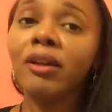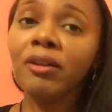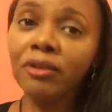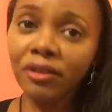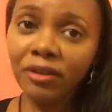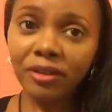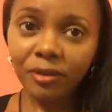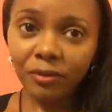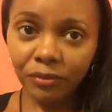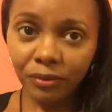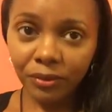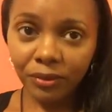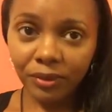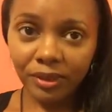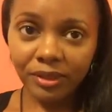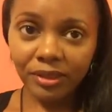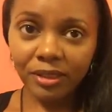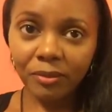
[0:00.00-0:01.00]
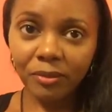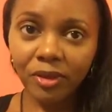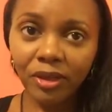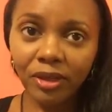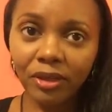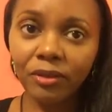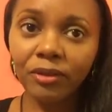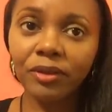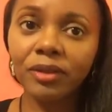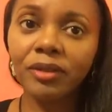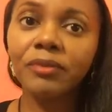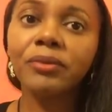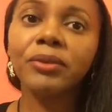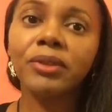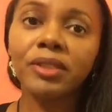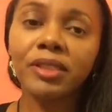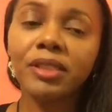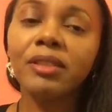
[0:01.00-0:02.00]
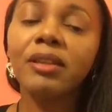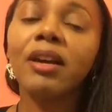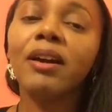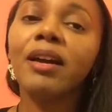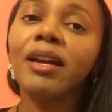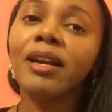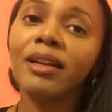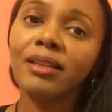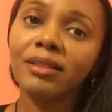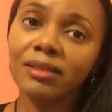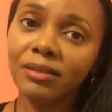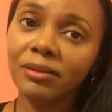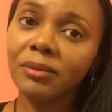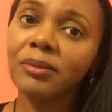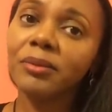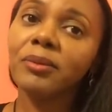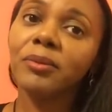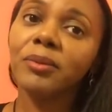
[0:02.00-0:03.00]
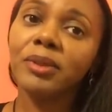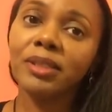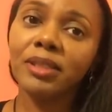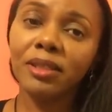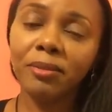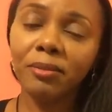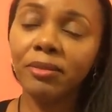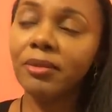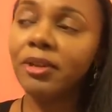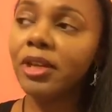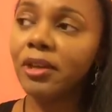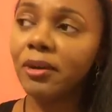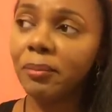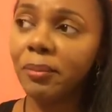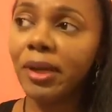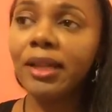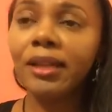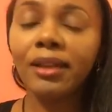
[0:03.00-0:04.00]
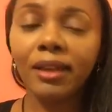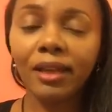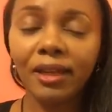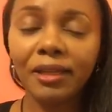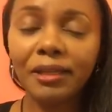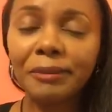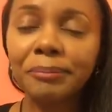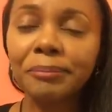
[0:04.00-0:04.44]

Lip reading: heard his voice. Some of y'all heard his voice and y'all asked, was he, melanated?